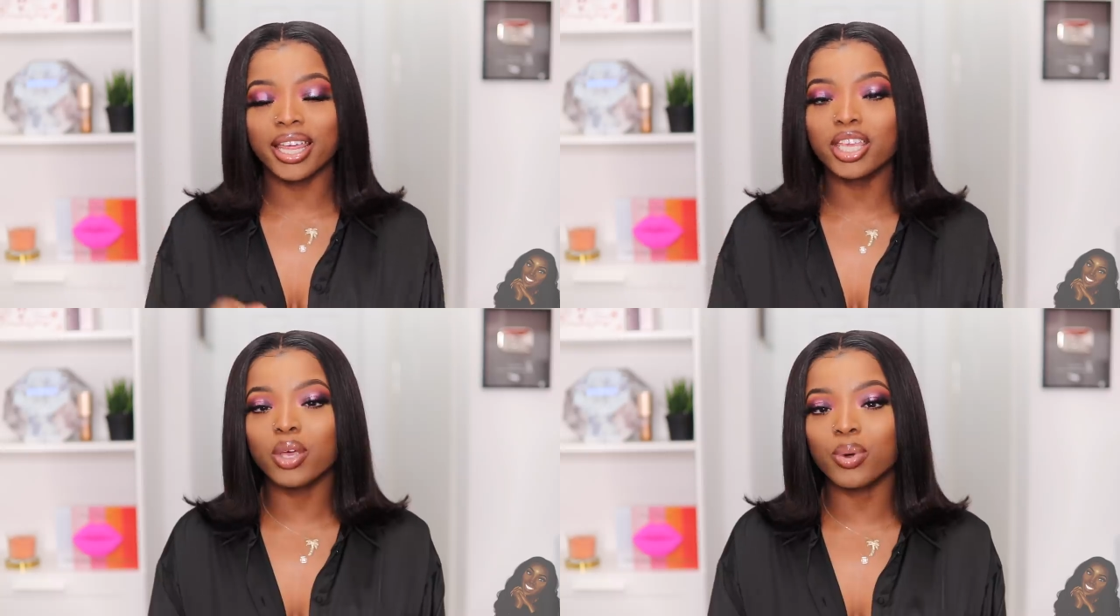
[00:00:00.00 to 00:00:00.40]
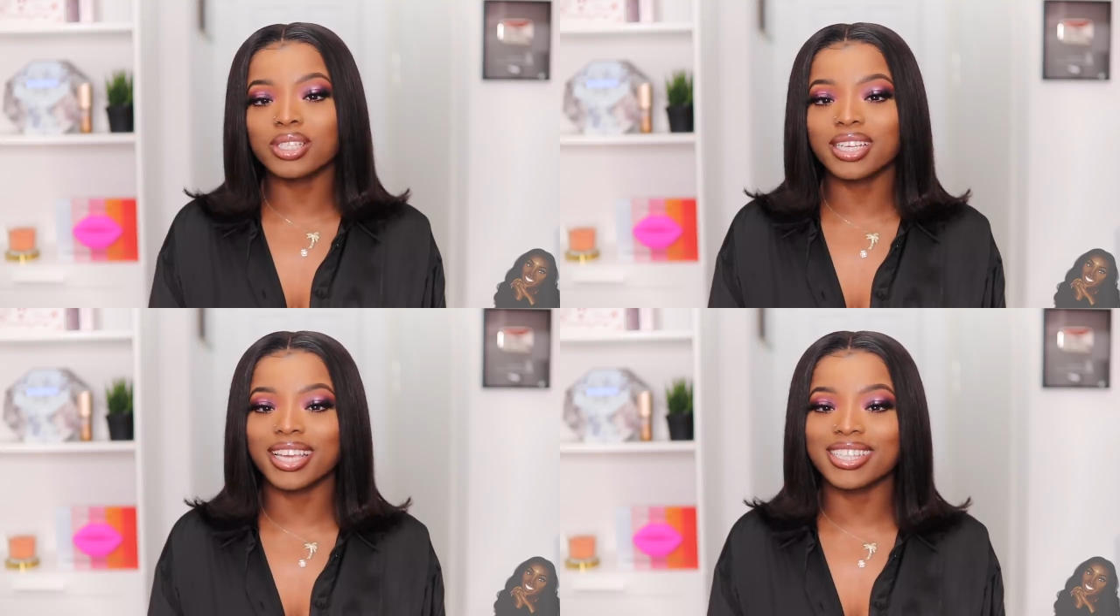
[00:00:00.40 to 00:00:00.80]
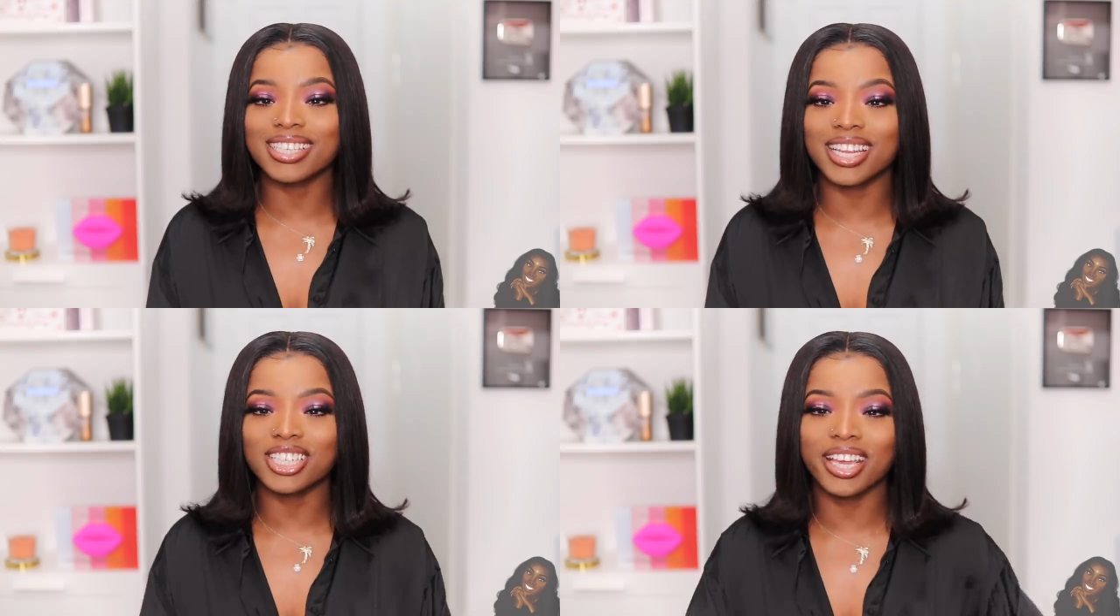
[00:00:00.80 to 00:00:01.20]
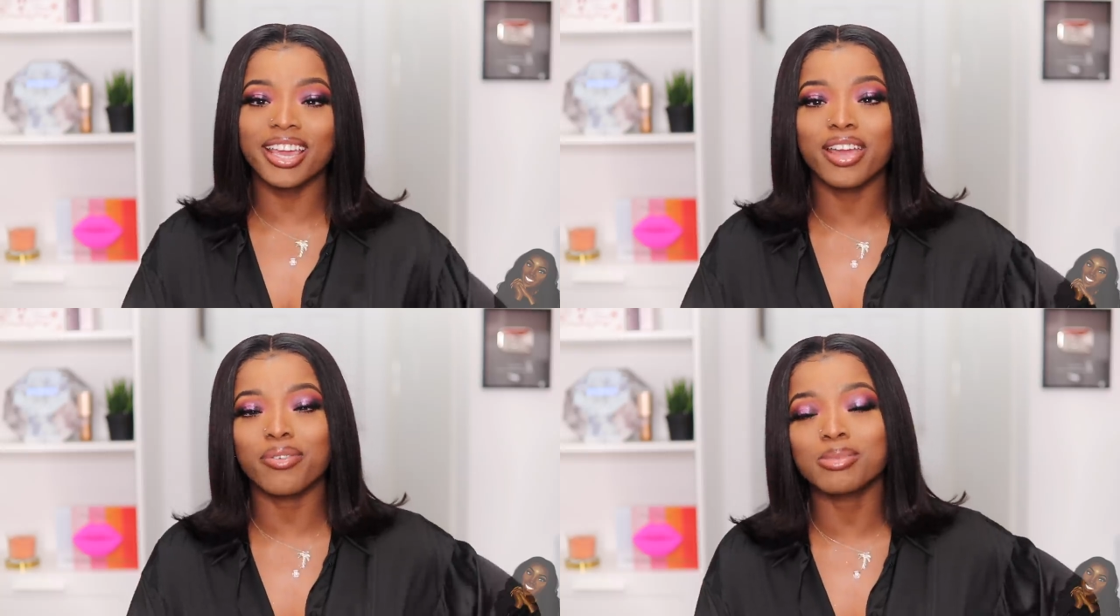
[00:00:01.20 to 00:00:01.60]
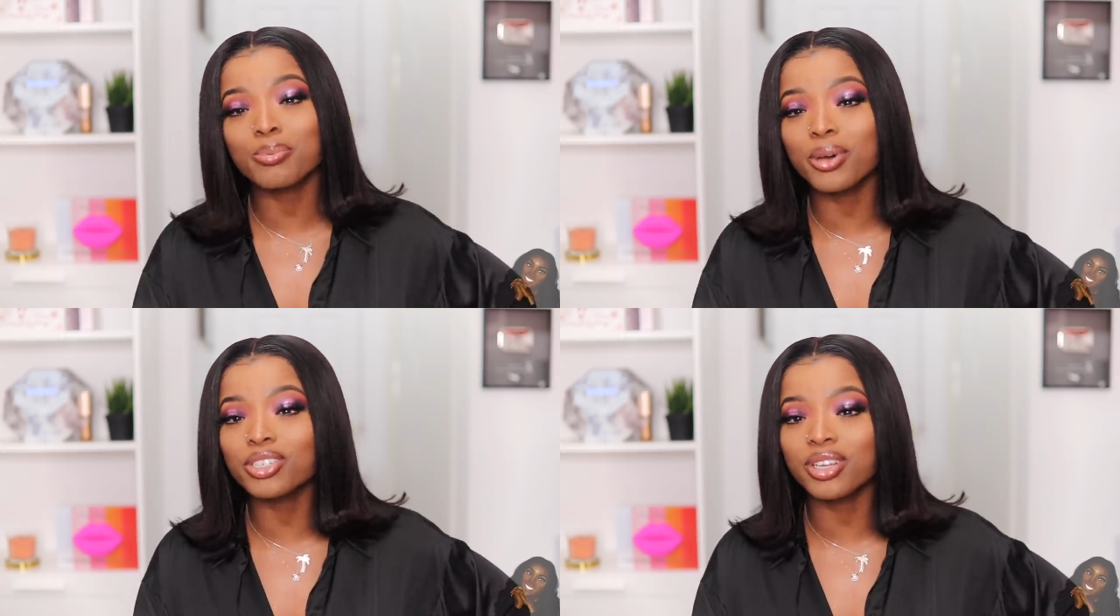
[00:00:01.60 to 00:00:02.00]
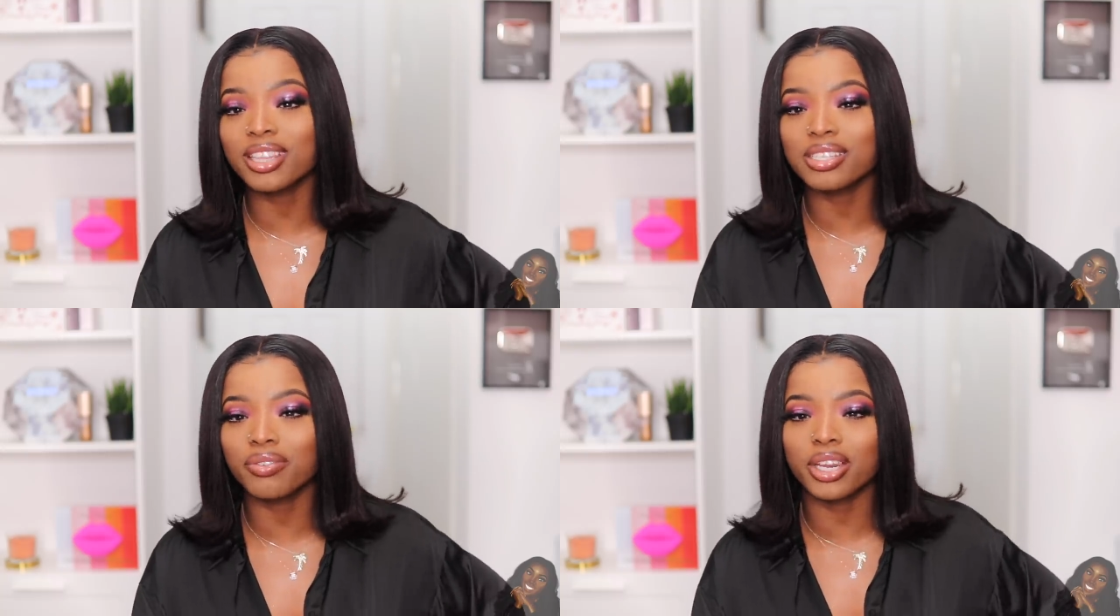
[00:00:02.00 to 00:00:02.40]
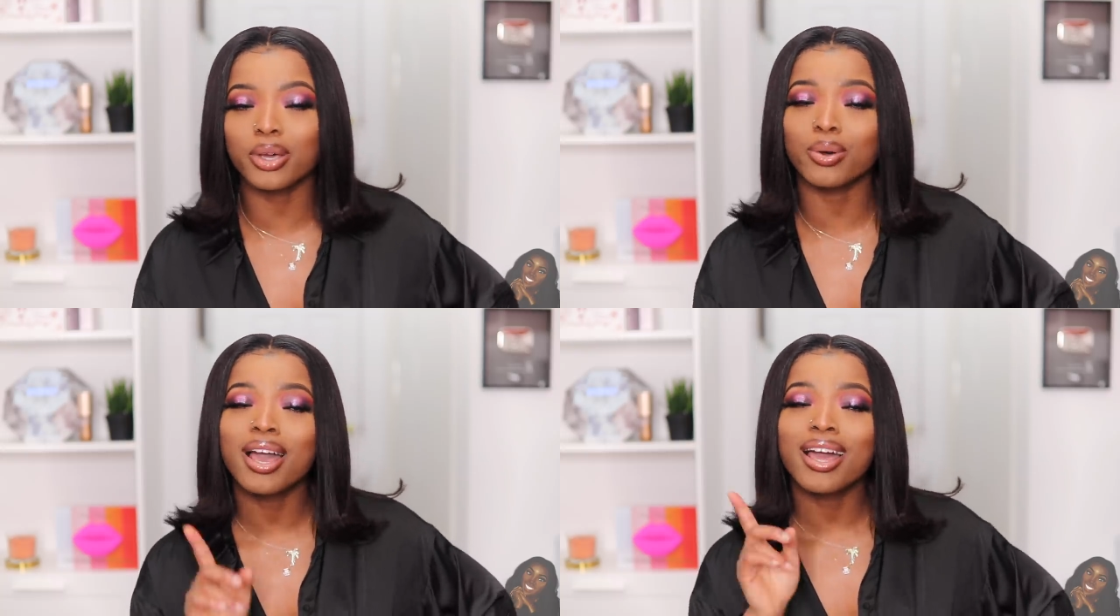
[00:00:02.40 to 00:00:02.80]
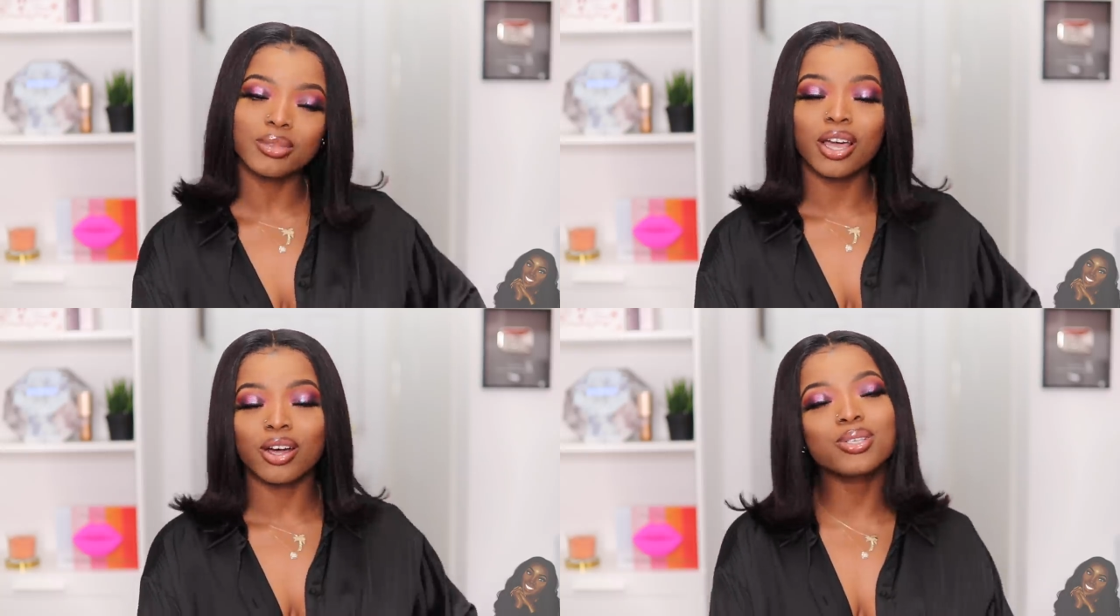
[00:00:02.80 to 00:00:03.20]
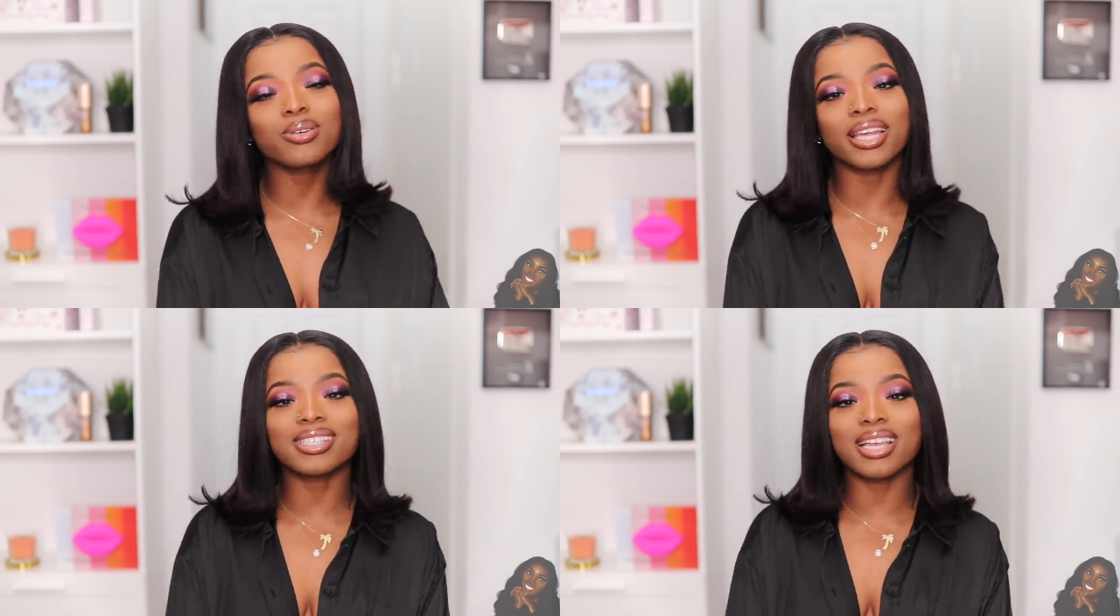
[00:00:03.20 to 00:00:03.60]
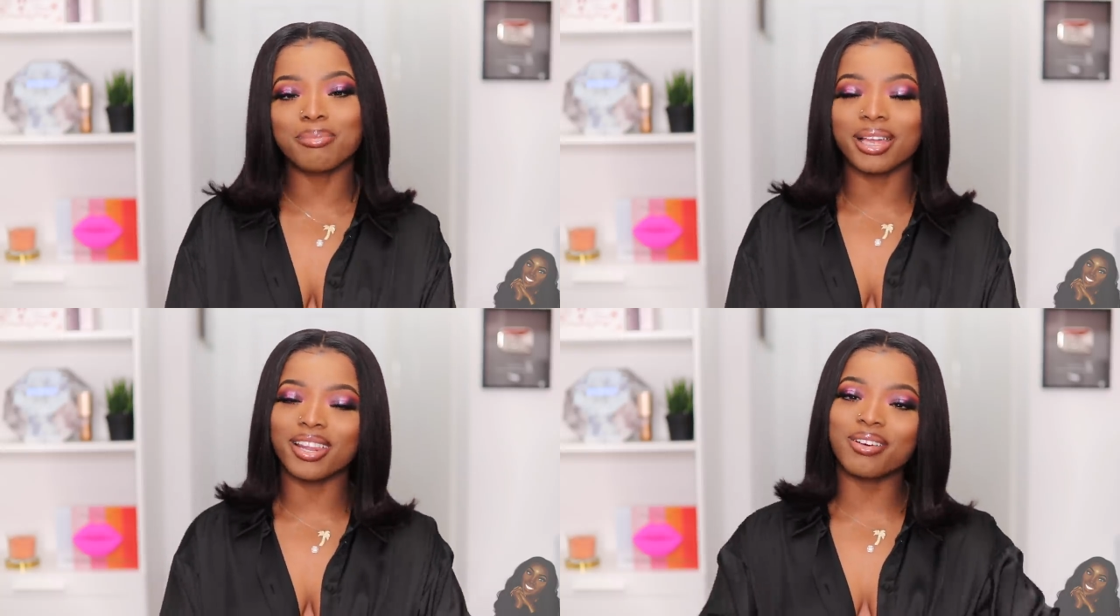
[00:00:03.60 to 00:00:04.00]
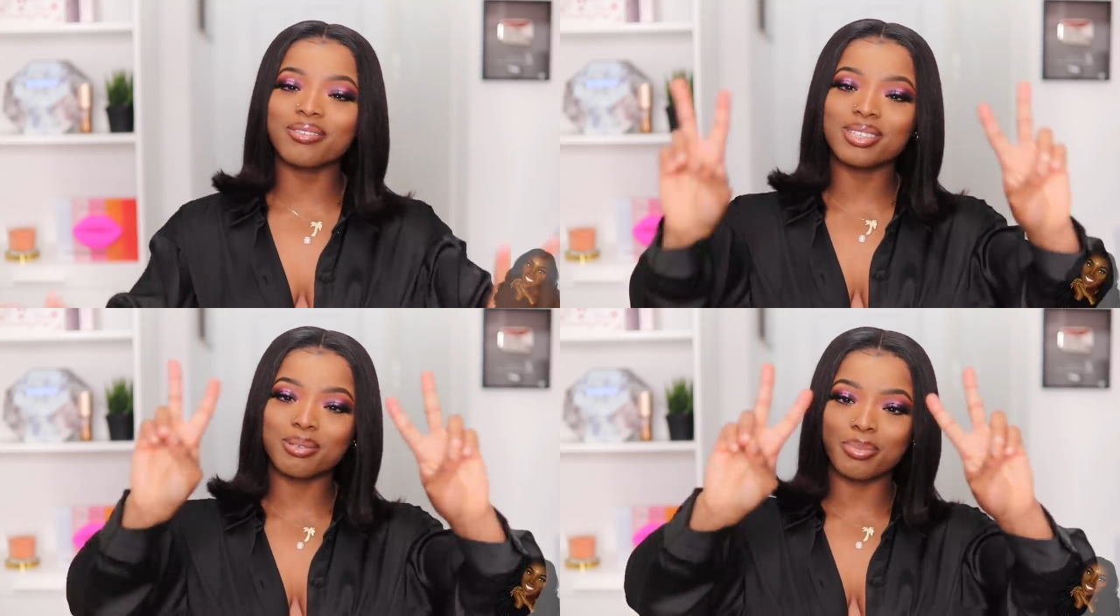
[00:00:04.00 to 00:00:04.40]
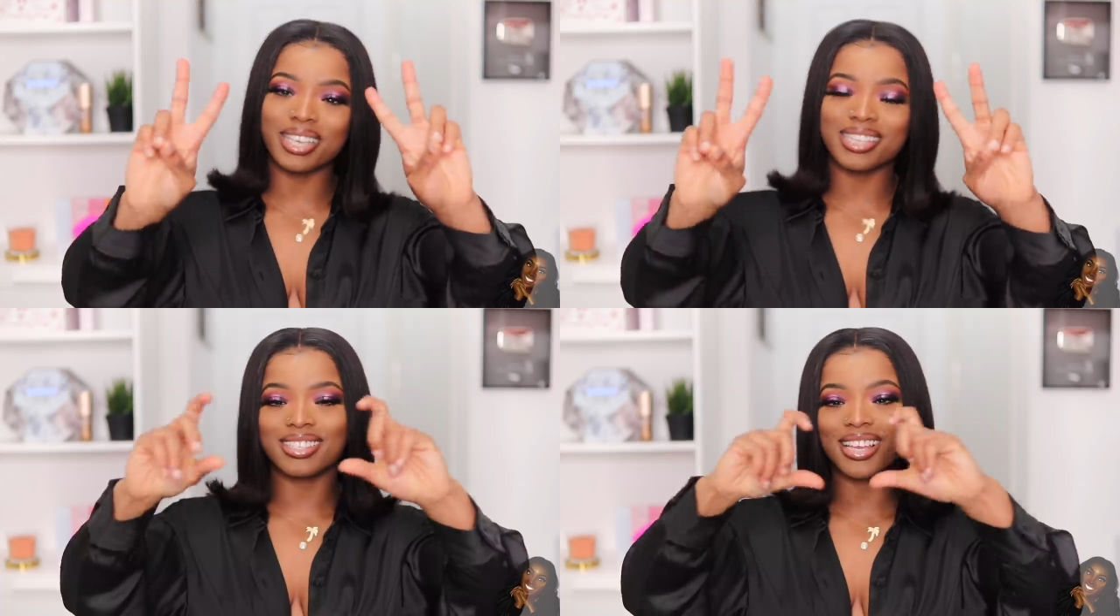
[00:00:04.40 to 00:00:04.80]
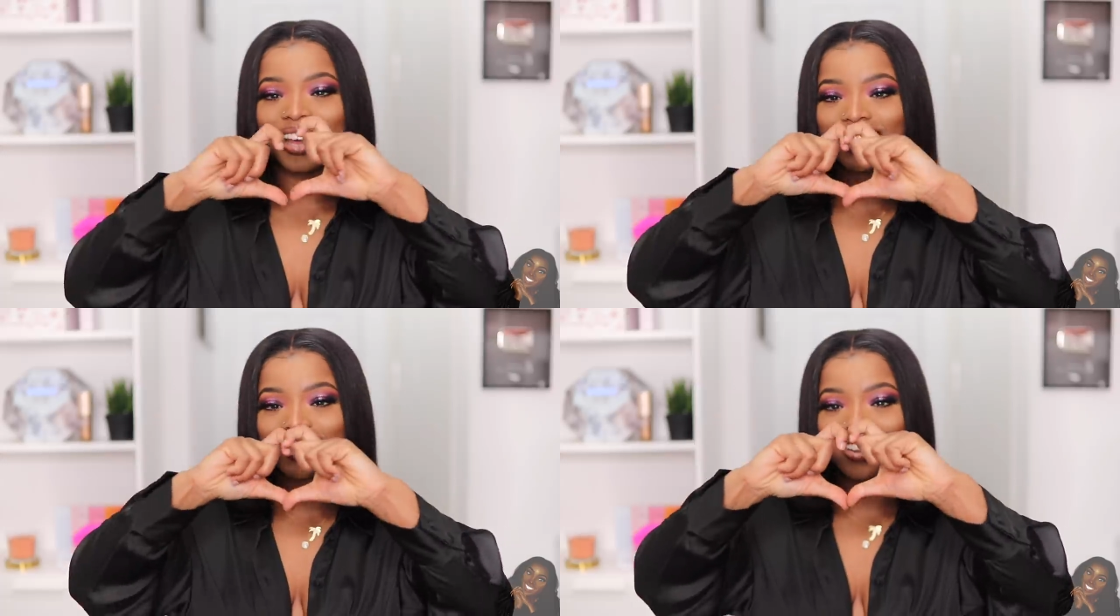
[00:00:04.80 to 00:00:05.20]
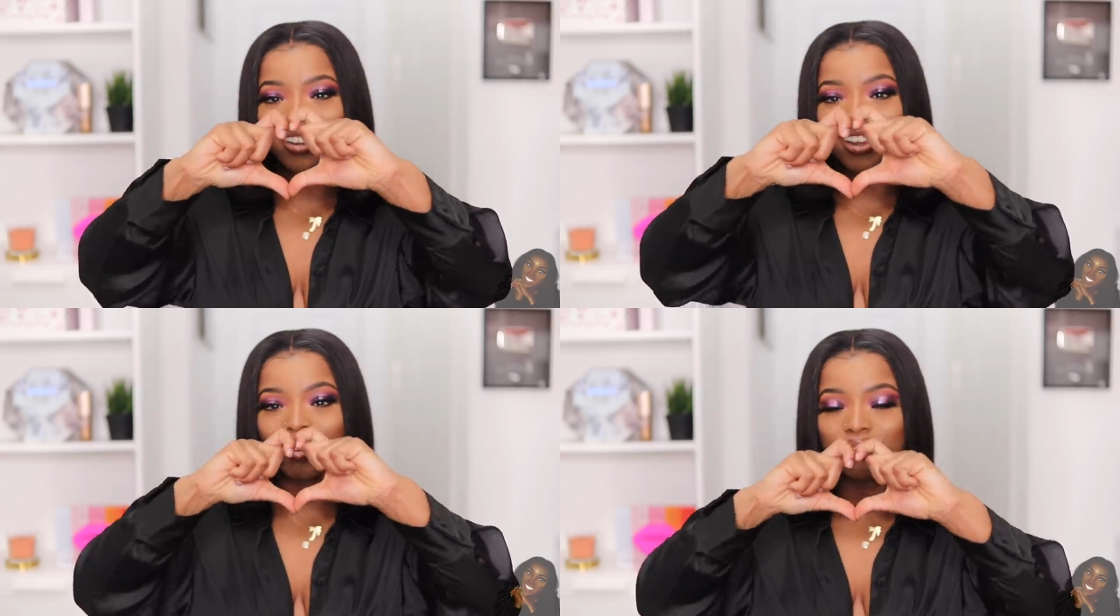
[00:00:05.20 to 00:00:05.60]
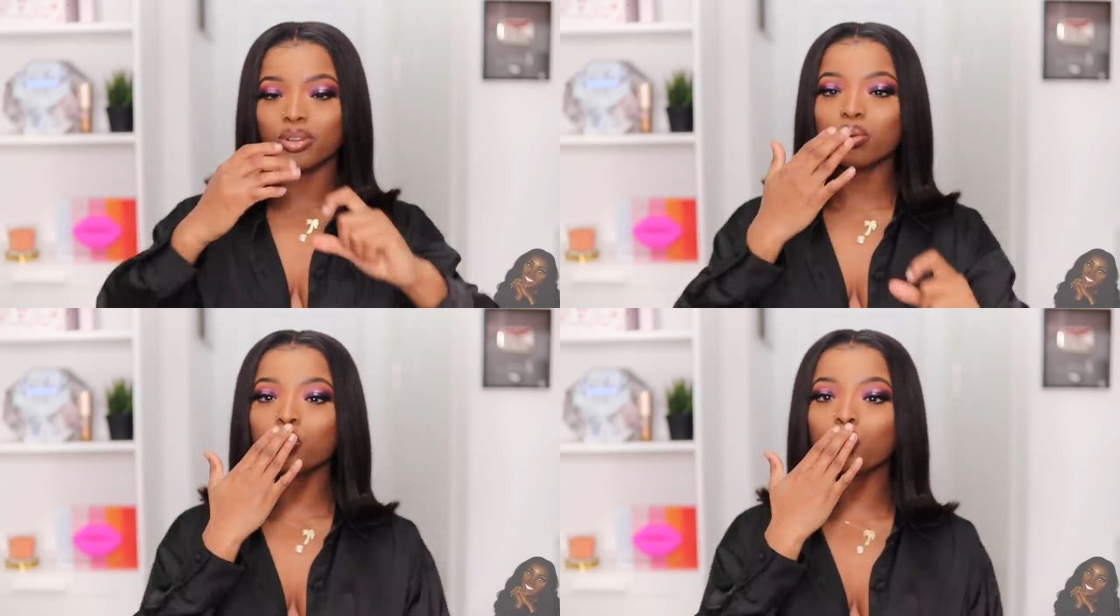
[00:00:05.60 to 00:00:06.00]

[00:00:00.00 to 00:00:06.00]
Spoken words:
Thank you once again to Tinashe Hair for sponsoring this video. Until next time, my loves, peace and love.